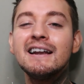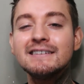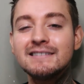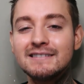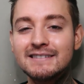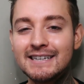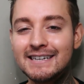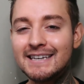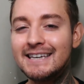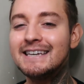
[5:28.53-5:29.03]
It
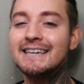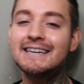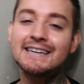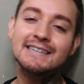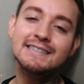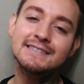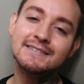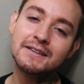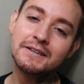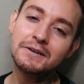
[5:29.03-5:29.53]
is
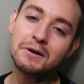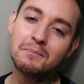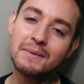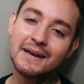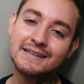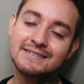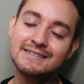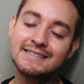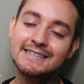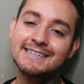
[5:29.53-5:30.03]
sticky, it is a little
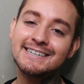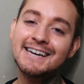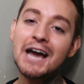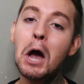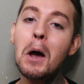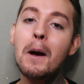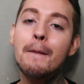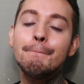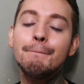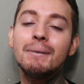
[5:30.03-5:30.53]
messy,